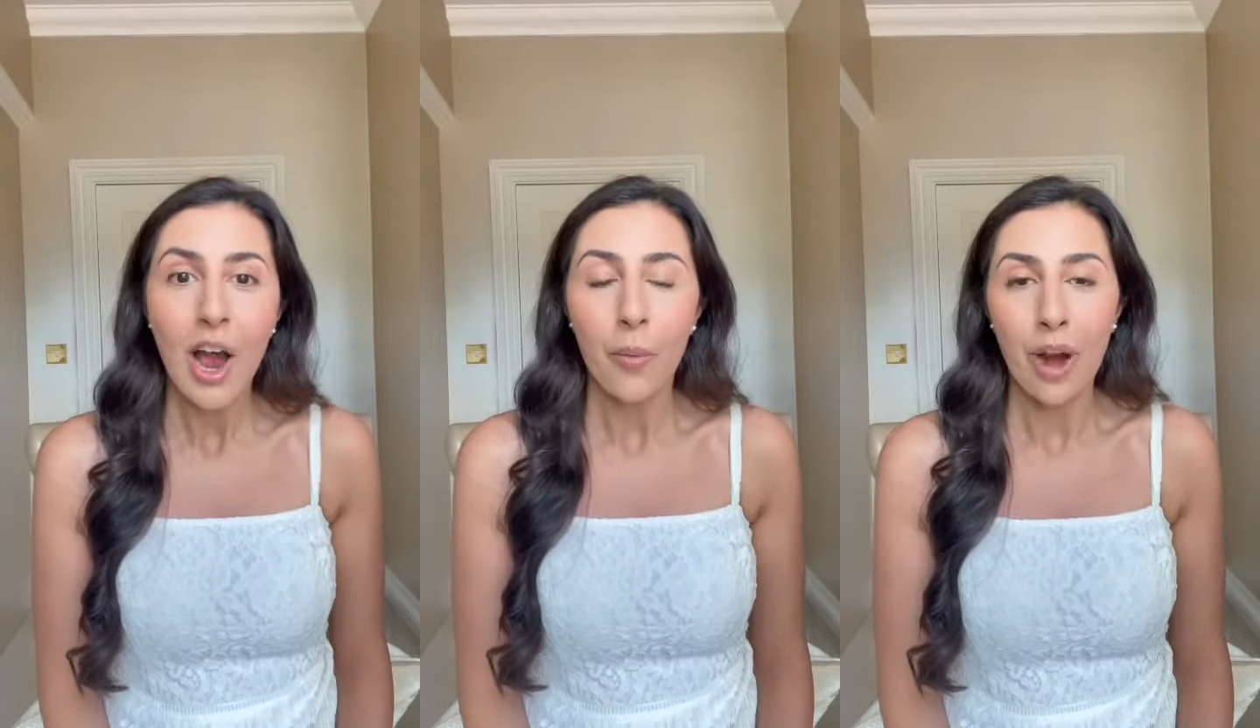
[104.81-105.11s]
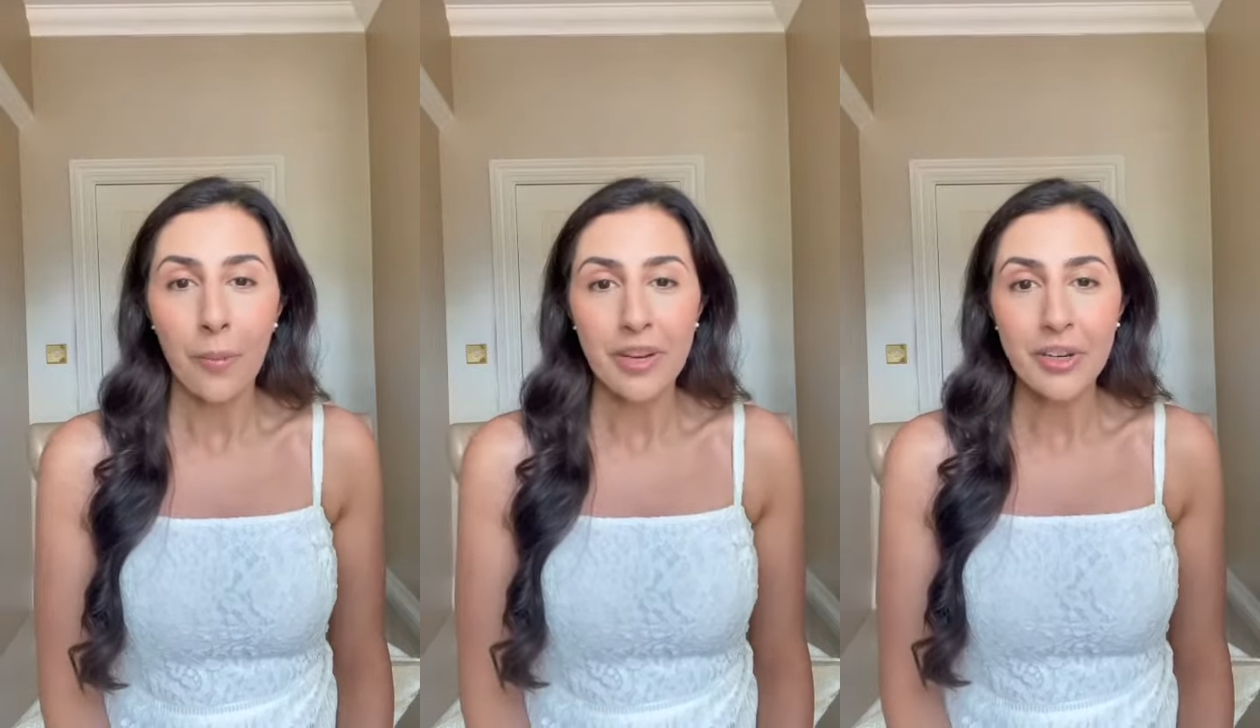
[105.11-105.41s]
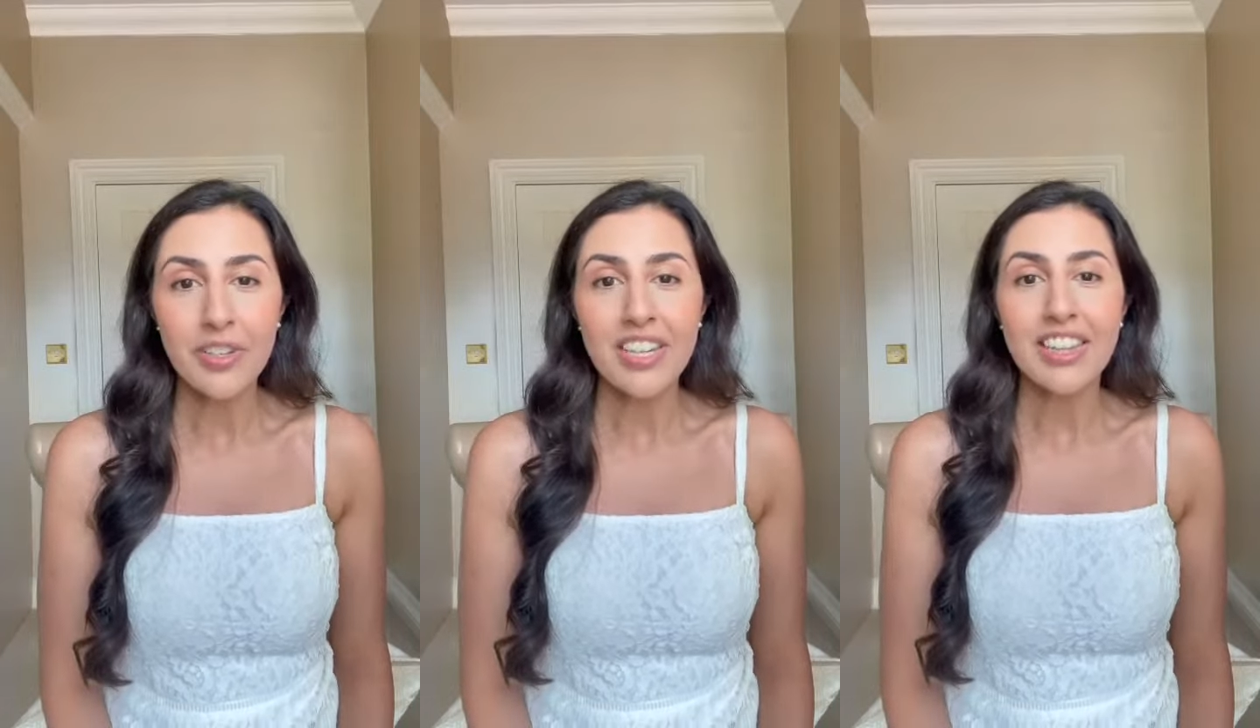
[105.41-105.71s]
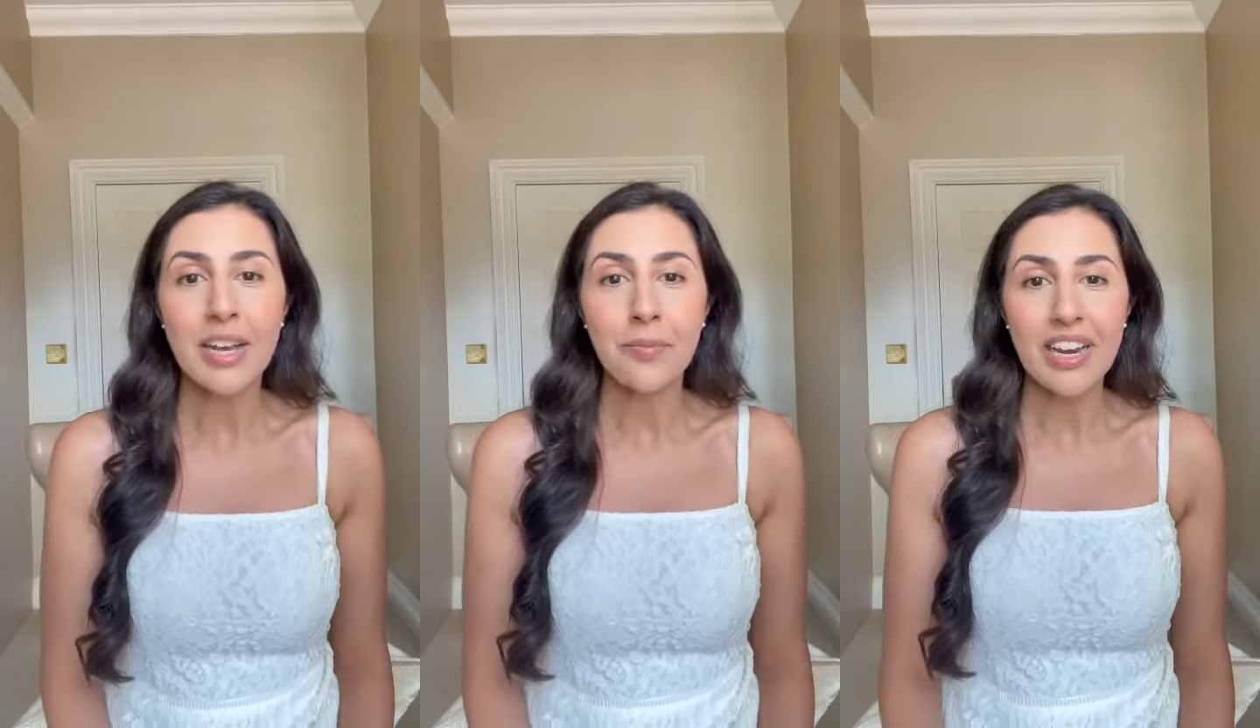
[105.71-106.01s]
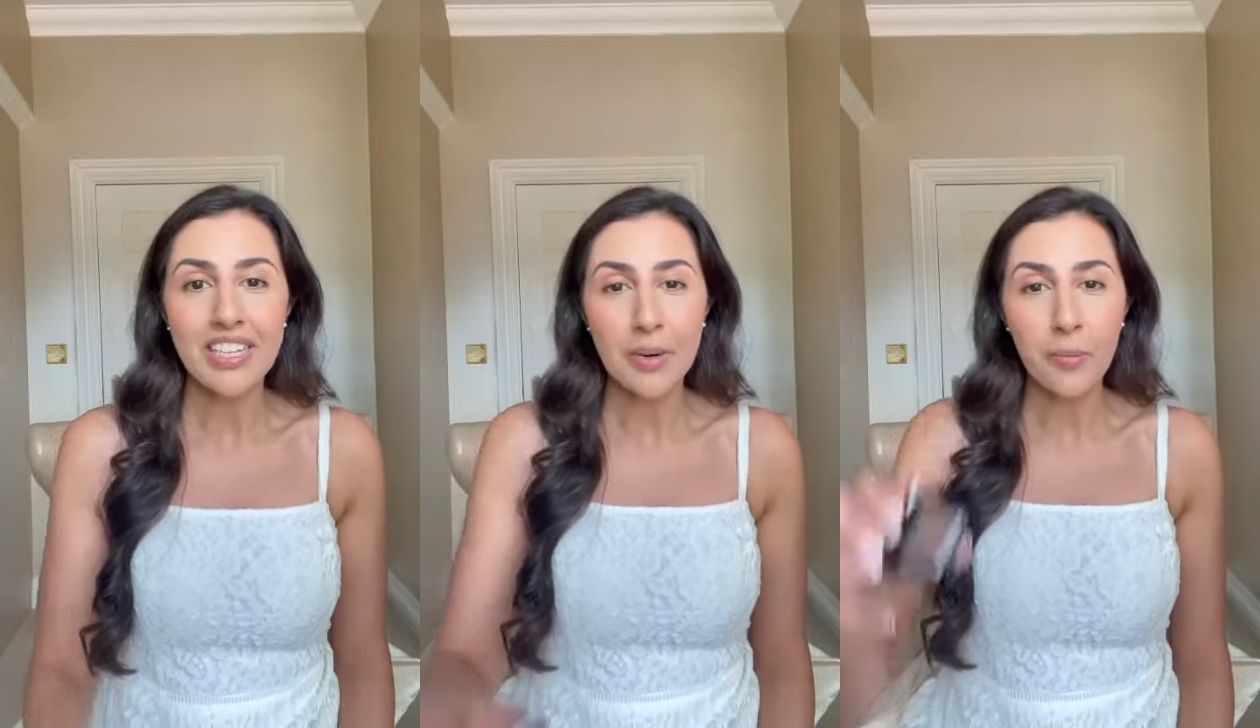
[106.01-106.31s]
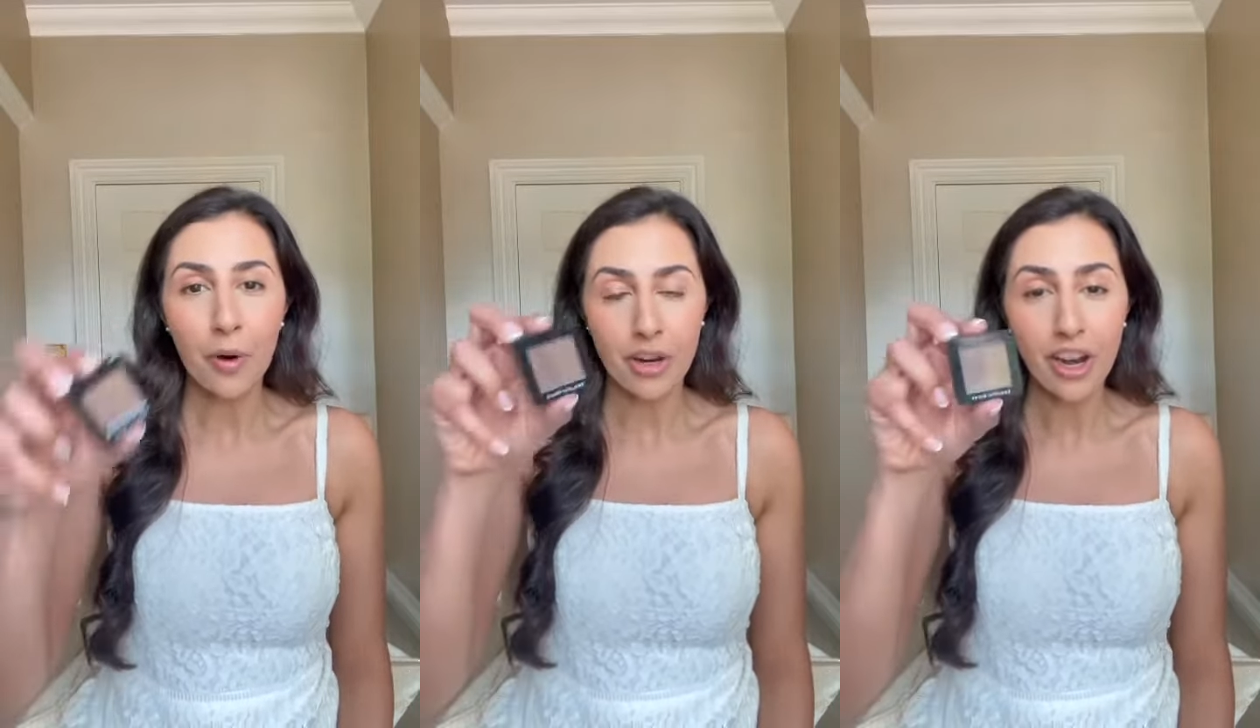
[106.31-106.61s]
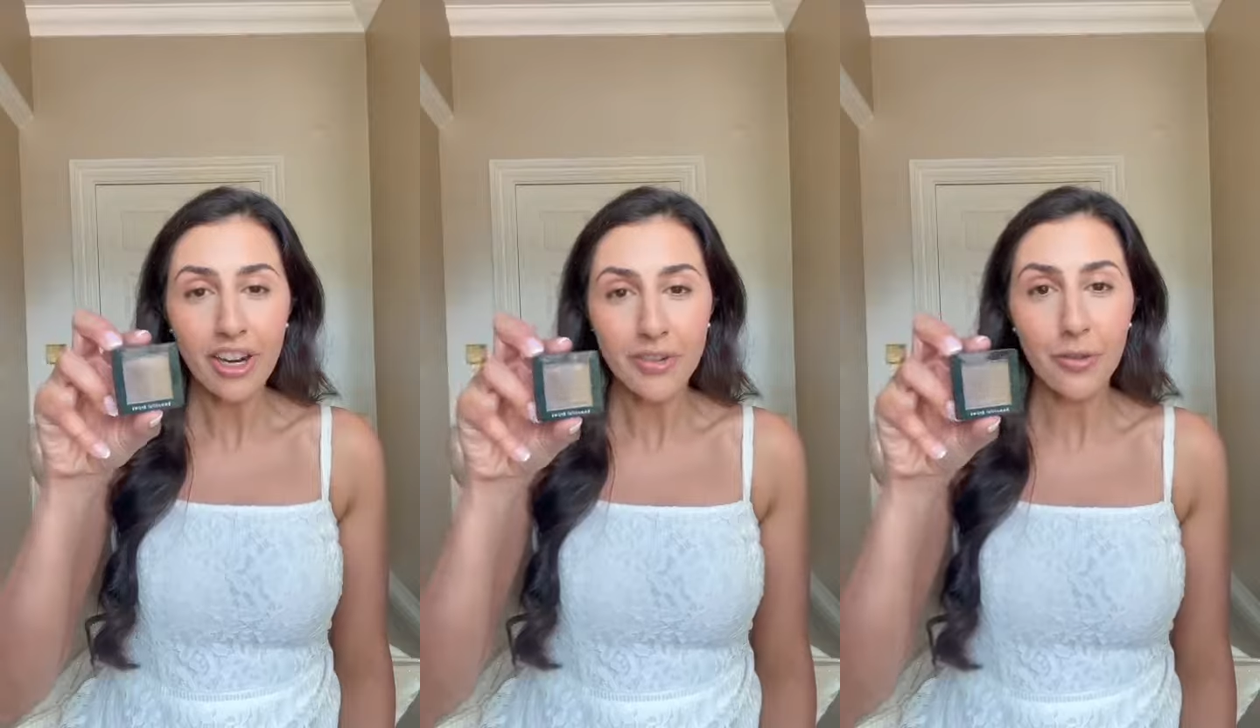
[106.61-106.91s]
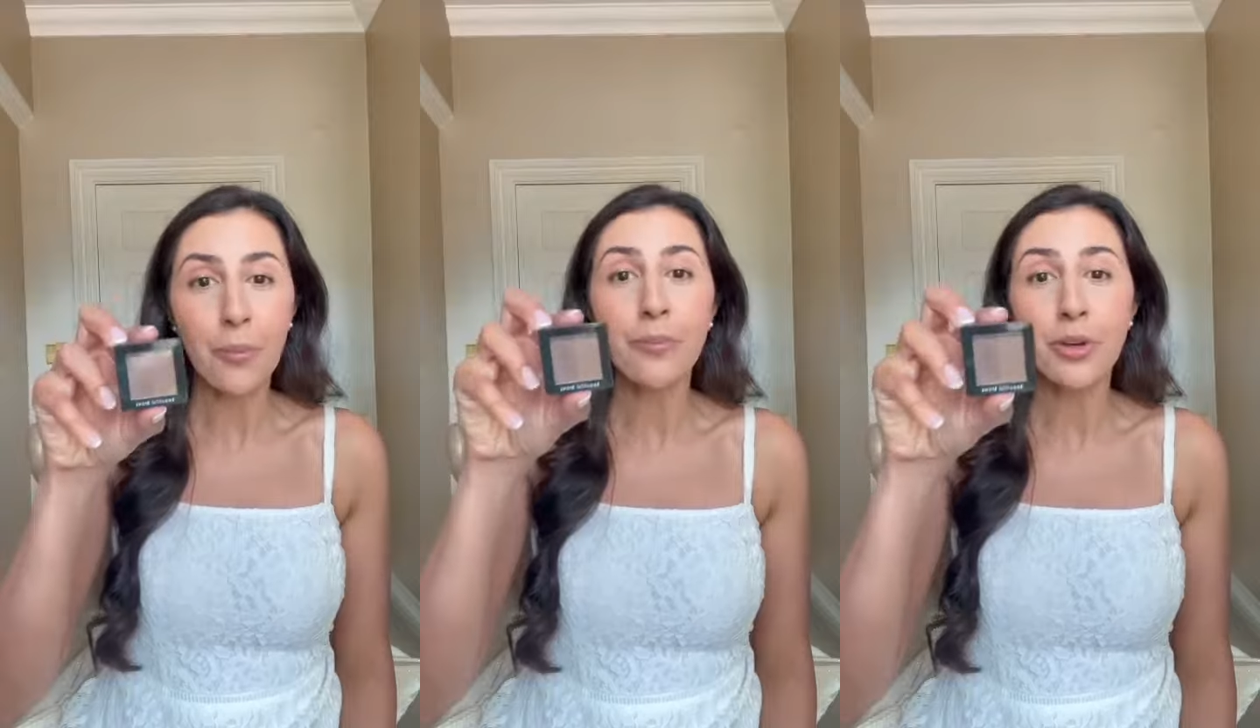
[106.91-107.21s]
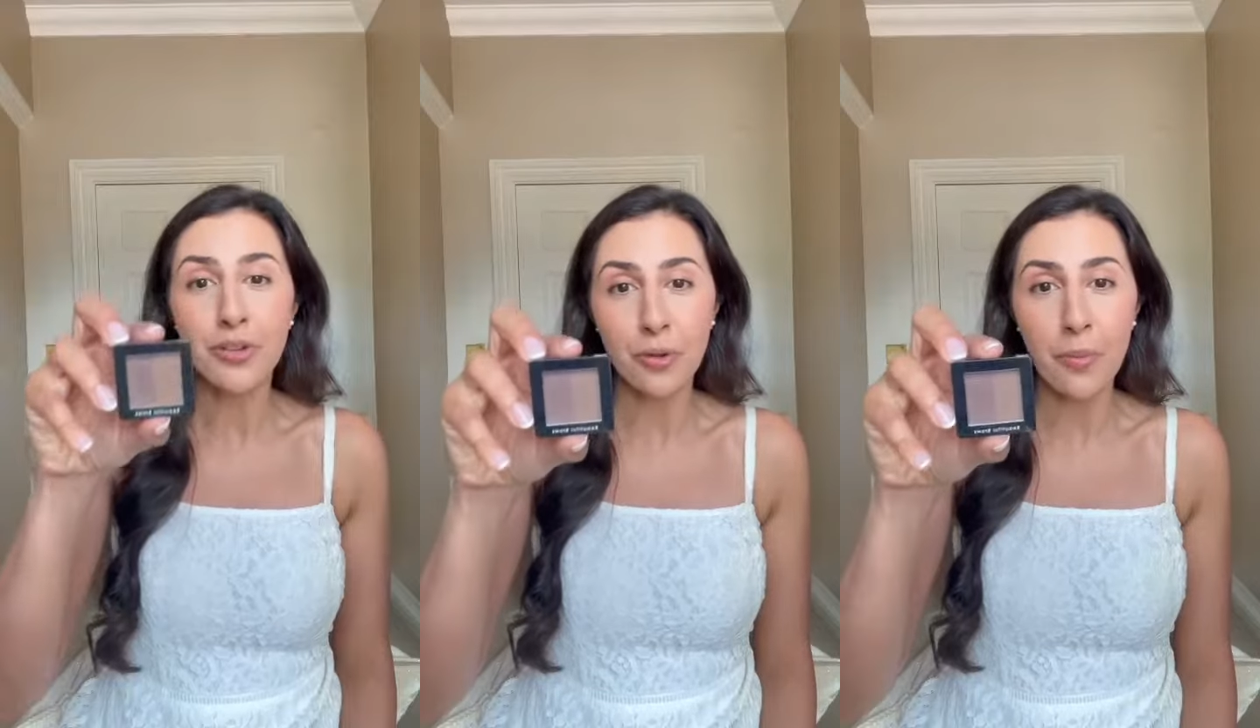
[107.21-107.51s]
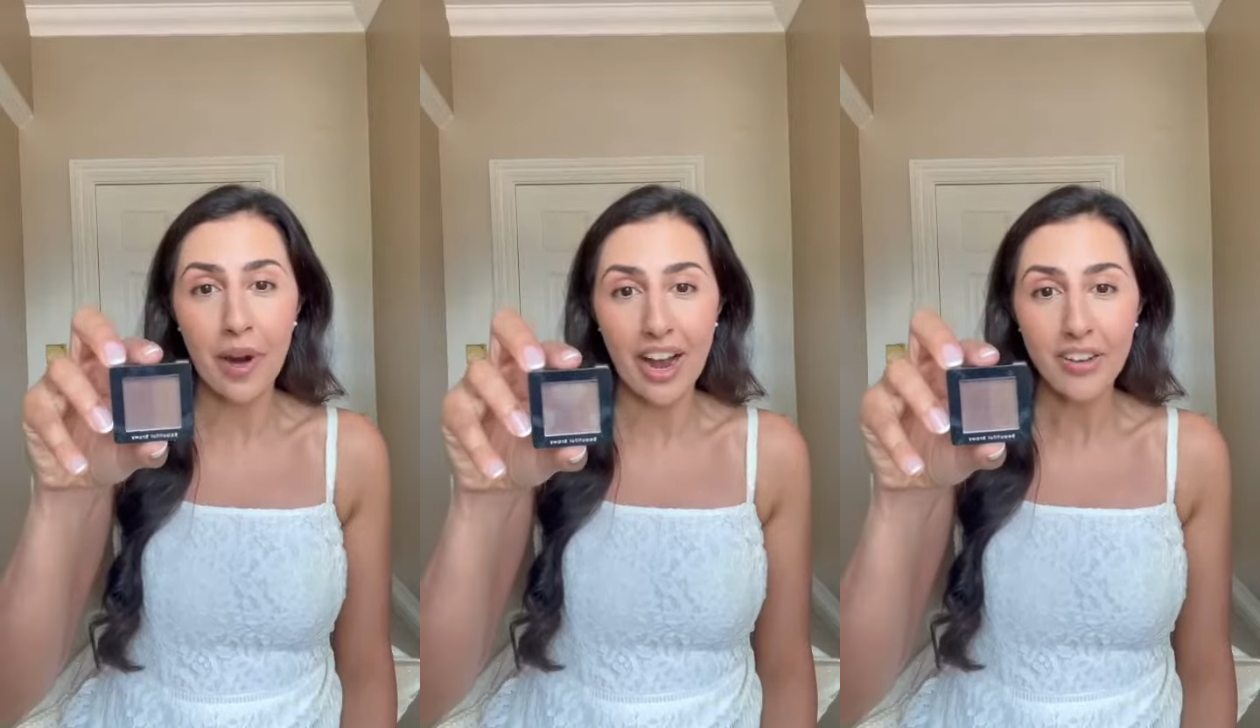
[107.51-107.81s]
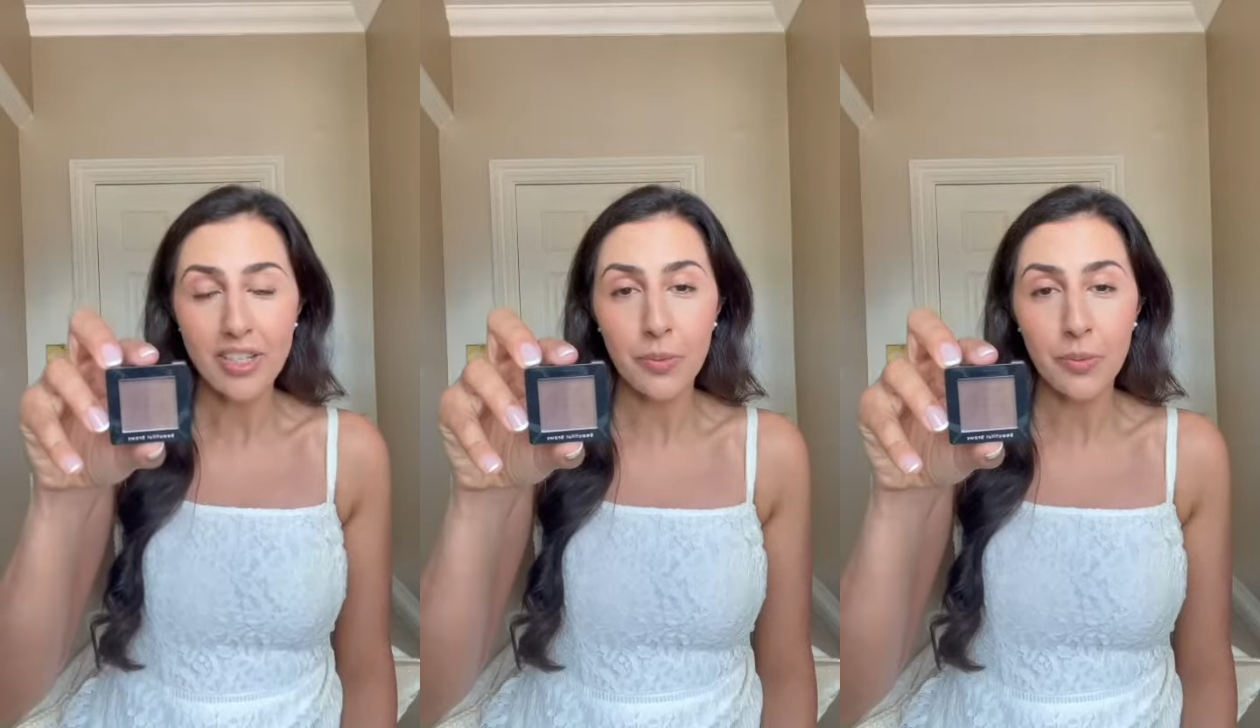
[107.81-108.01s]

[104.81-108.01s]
where I'll be using the amazing product from Beautiful Brows,